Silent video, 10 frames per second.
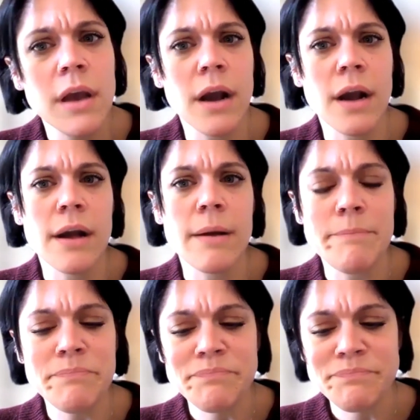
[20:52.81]
But
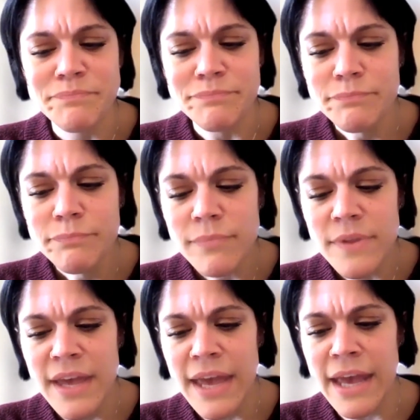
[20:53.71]

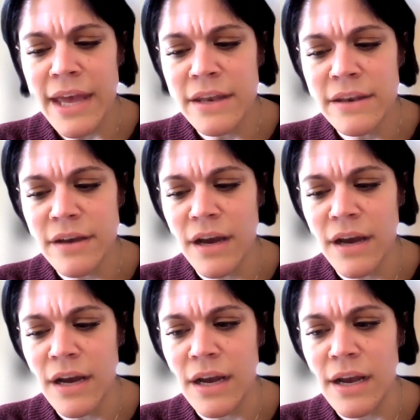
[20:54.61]

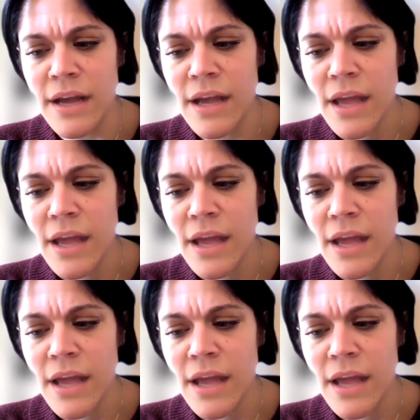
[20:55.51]
the